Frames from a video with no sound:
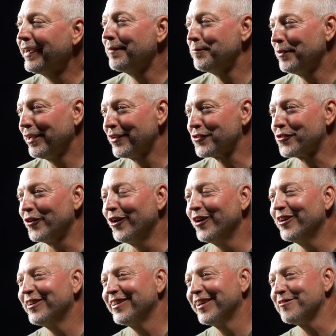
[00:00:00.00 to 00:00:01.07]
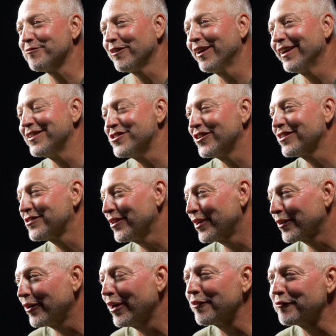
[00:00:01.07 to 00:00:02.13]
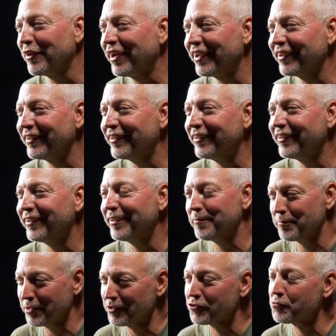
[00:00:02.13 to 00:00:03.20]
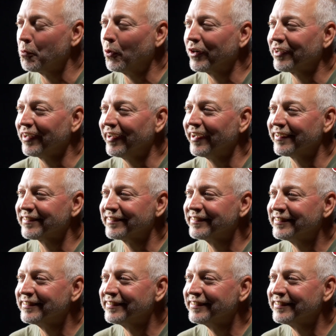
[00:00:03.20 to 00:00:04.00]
I'm Dennis Rowe. I fly a just aircraft Highlander, and I'm in a sport class.